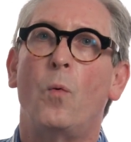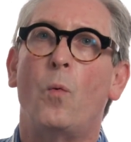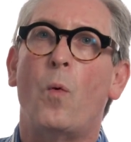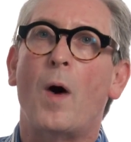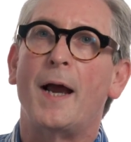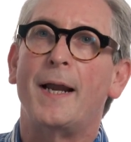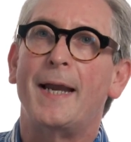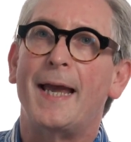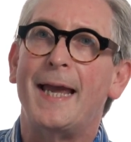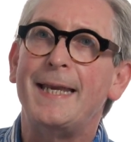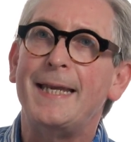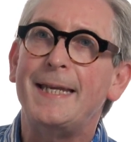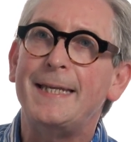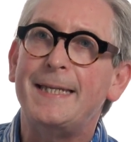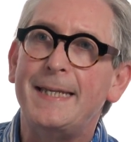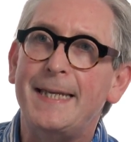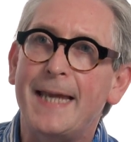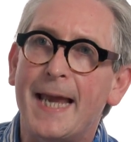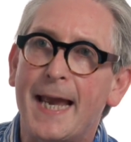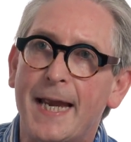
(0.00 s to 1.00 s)
While
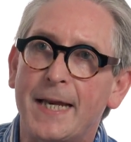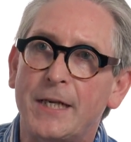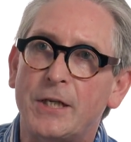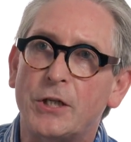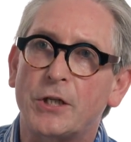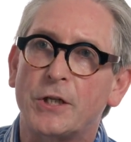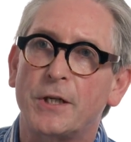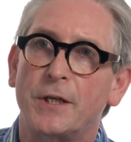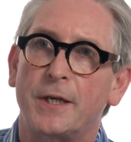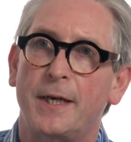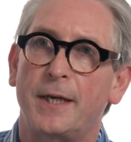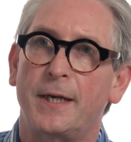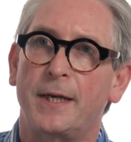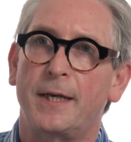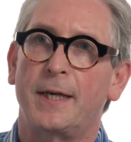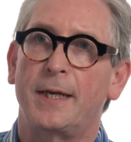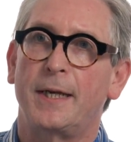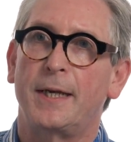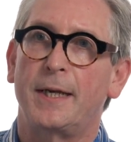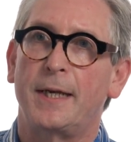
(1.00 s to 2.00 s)
NADH
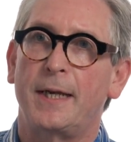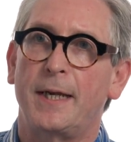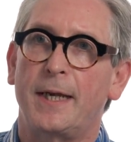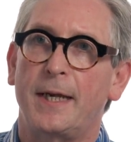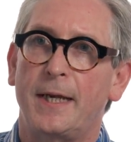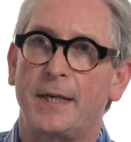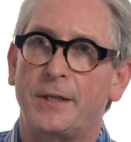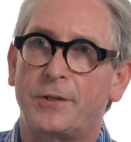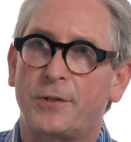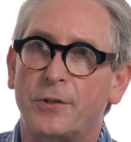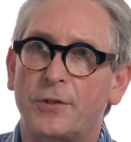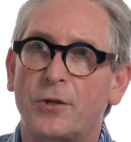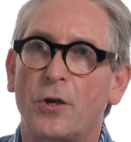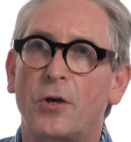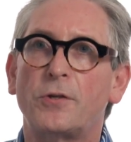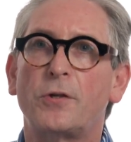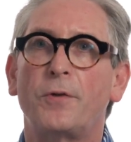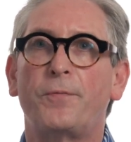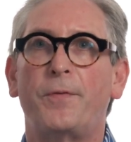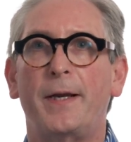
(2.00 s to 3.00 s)
is the
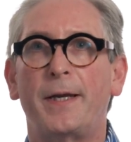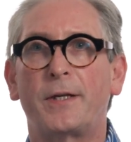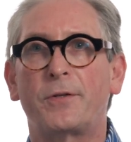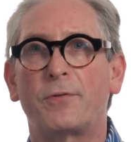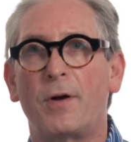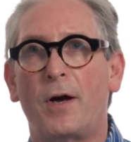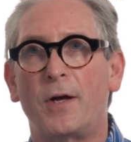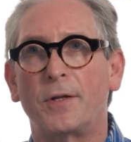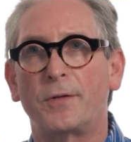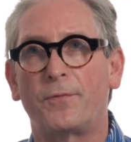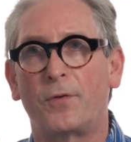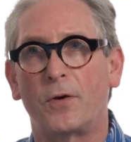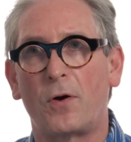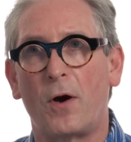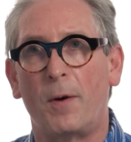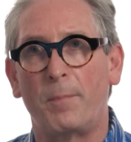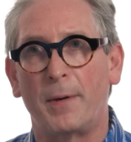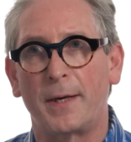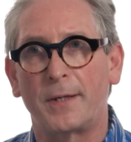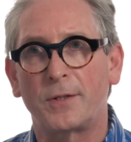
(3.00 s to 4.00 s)
source of electrons for
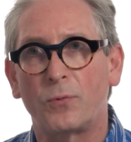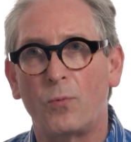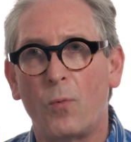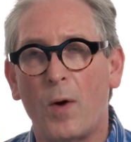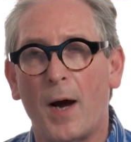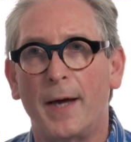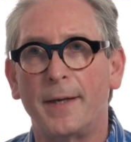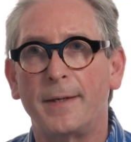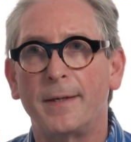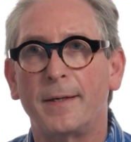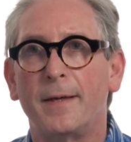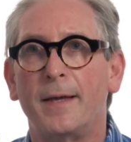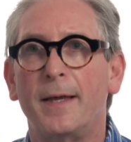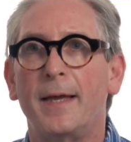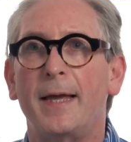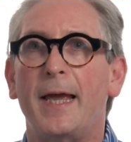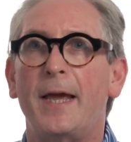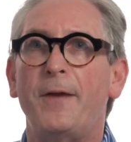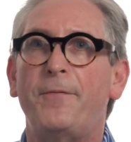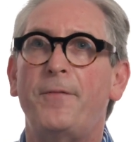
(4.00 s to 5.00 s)
complex 1,
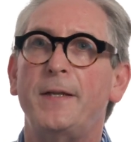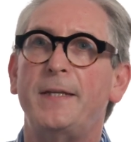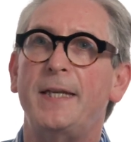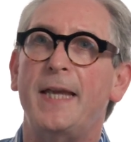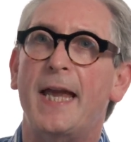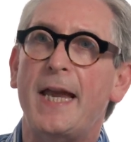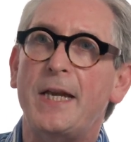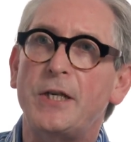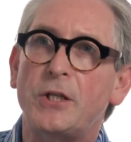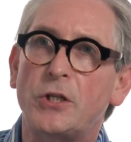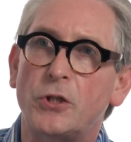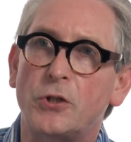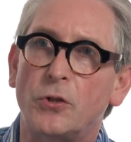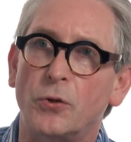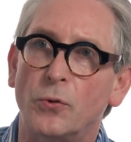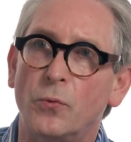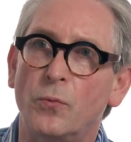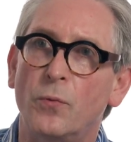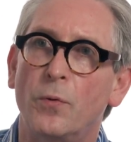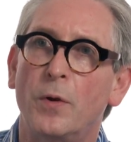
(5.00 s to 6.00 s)

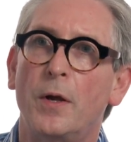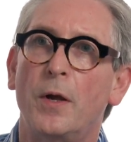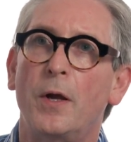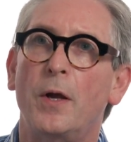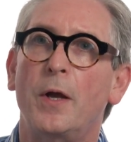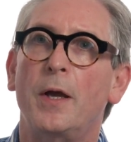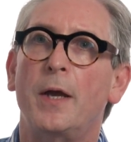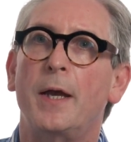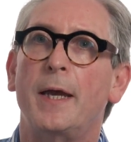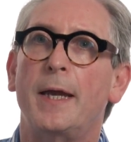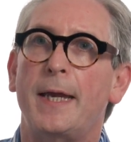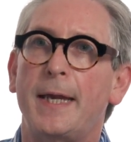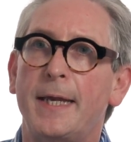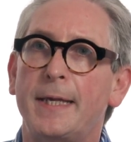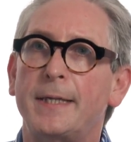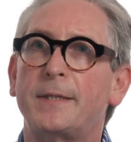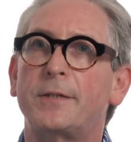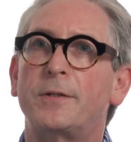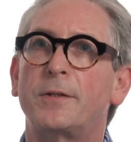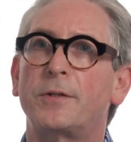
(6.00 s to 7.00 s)
FADH2
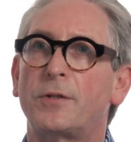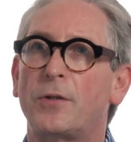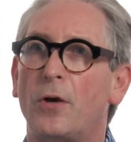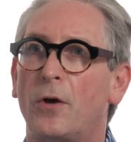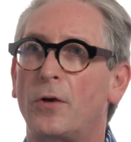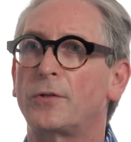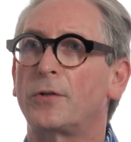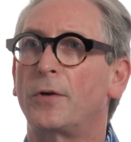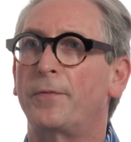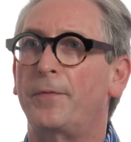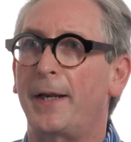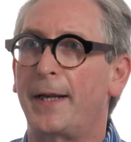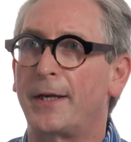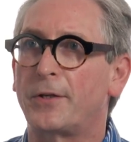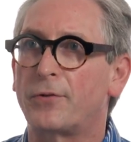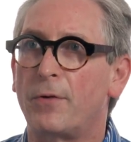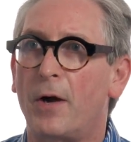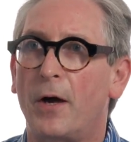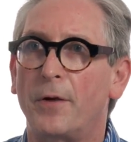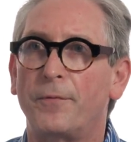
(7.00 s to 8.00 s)
is the source of
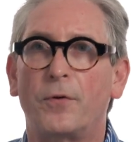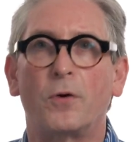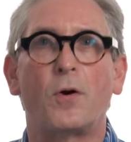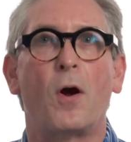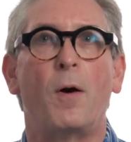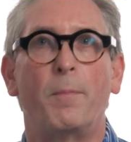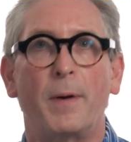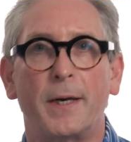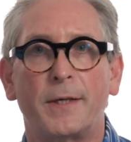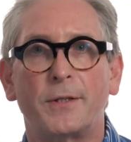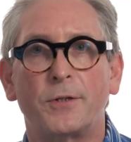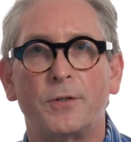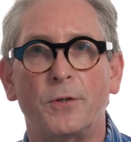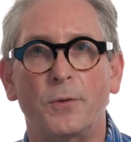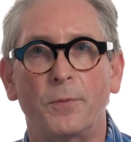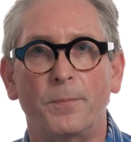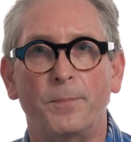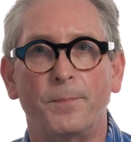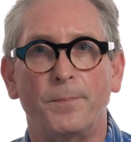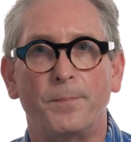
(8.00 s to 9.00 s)
electron for complex
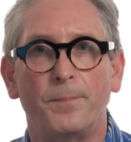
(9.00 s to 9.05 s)
2.